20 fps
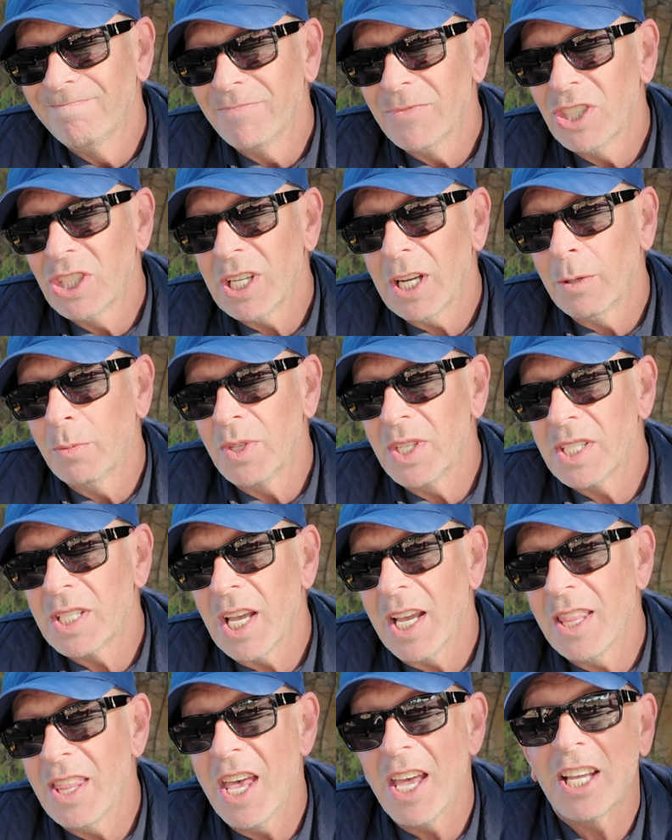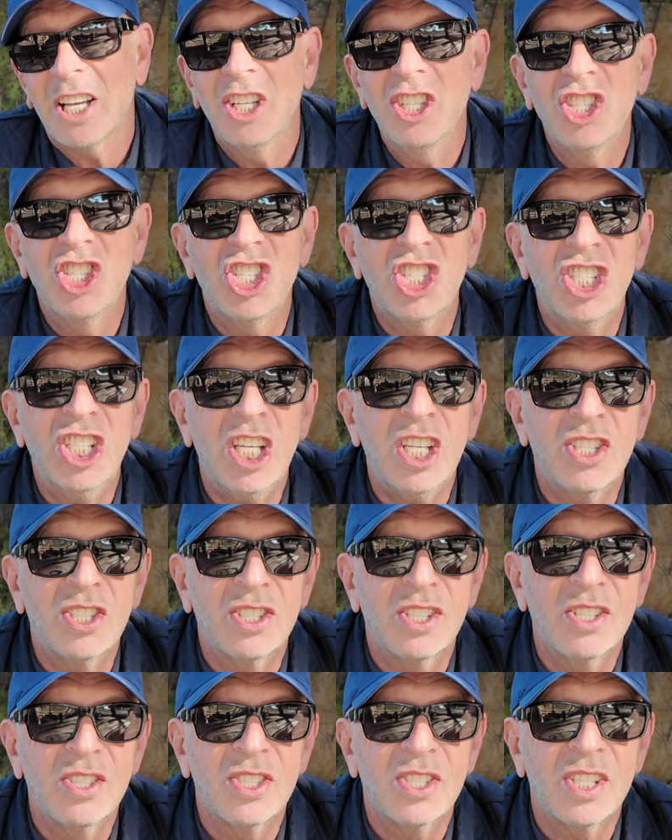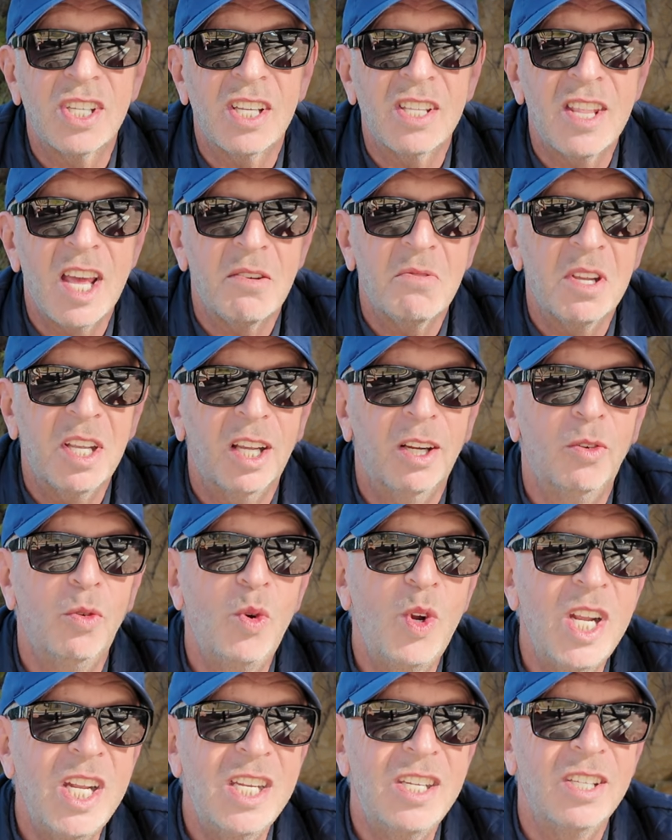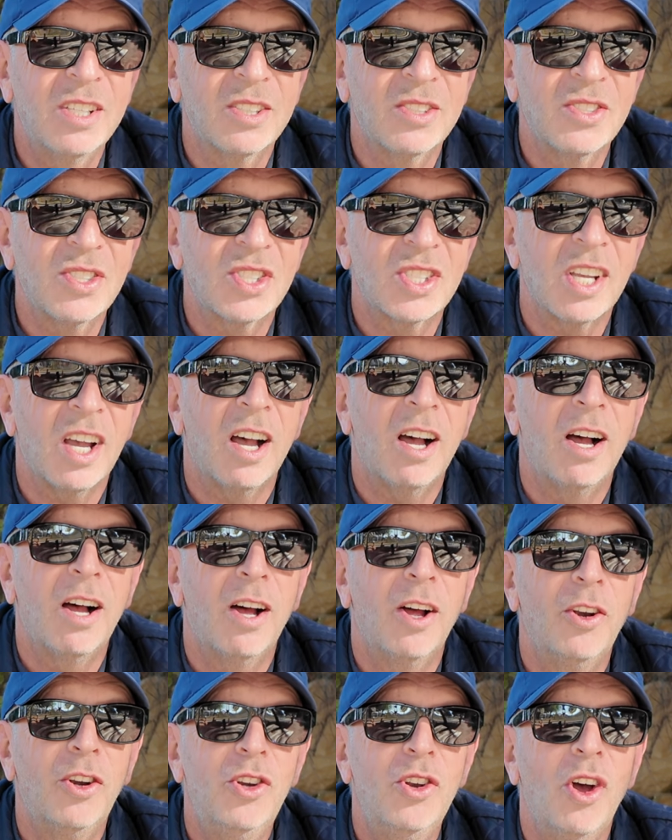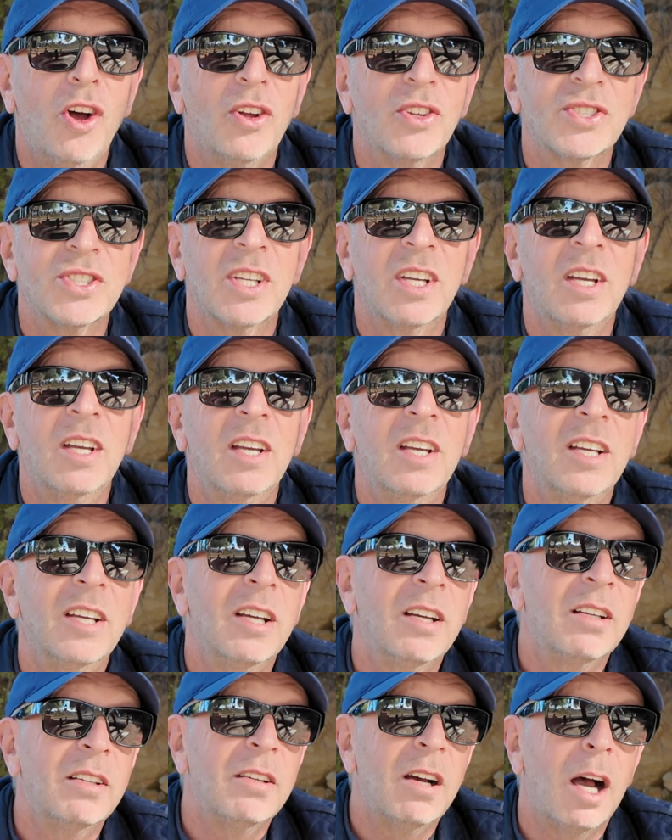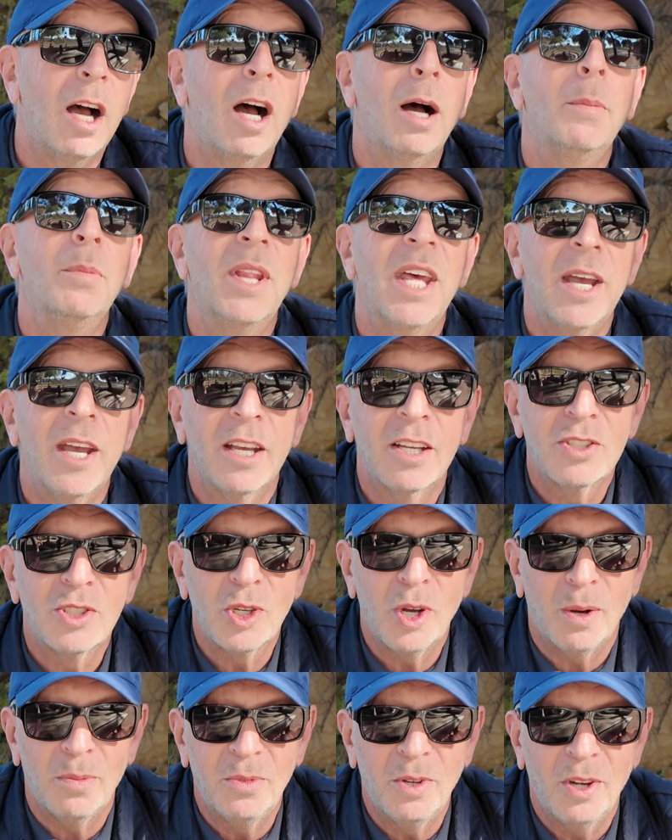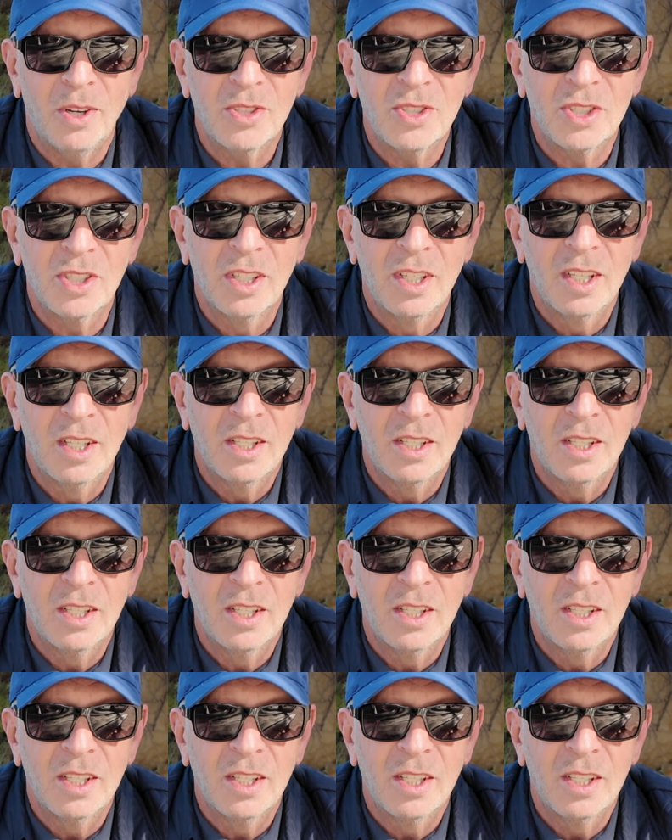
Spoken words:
shall we say their consistency, their ingredients are not up there top notch.